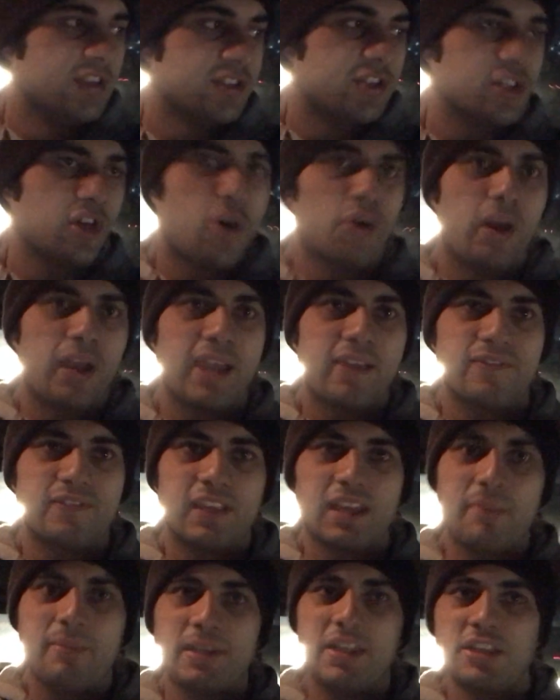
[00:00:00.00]
So if
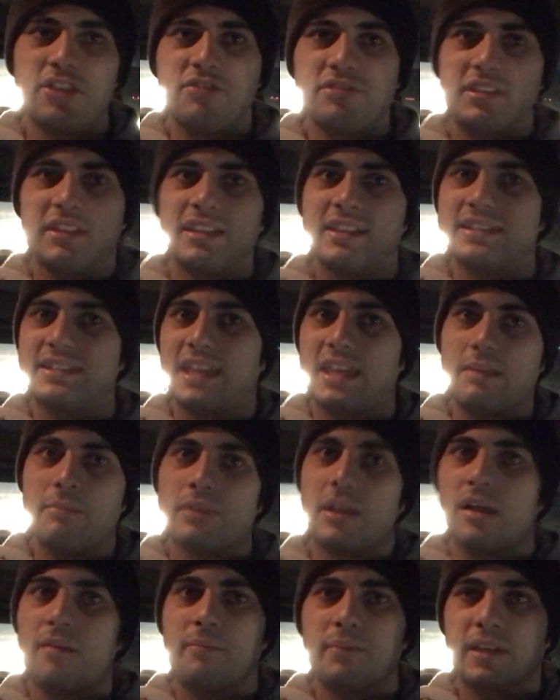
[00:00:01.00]
they've been using the
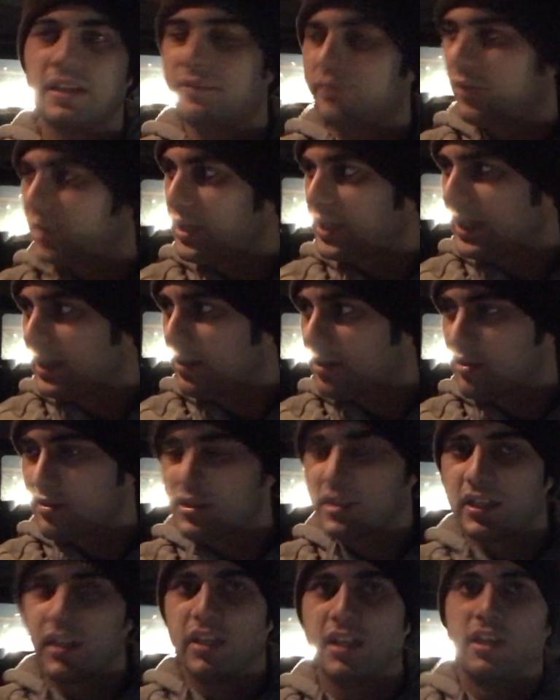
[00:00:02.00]
same company for
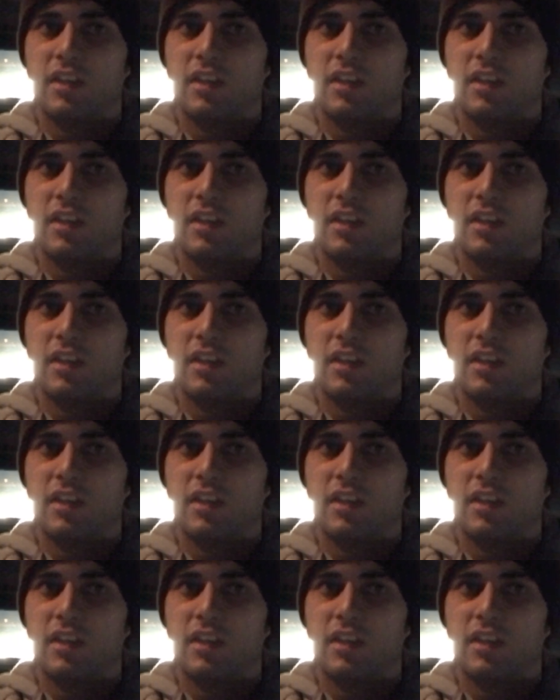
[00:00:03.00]
years,